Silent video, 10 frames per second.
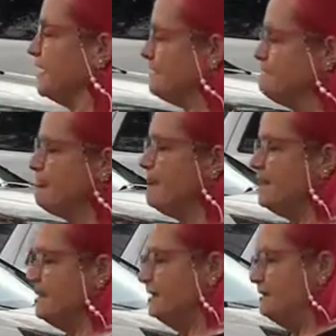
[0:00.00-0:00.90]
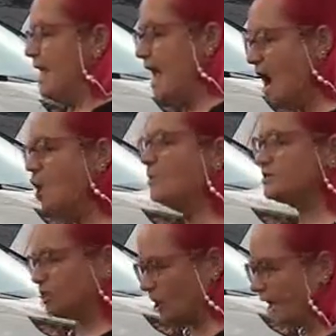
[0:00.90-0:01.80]
Okay, Hell
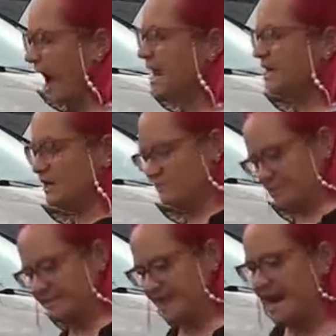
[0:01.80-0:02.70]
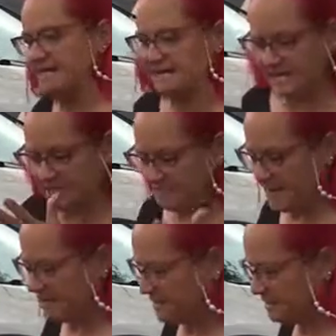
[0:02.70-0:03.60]
was created for Satan and his
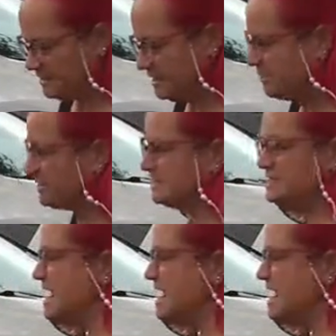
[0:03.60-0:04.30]
minions. It was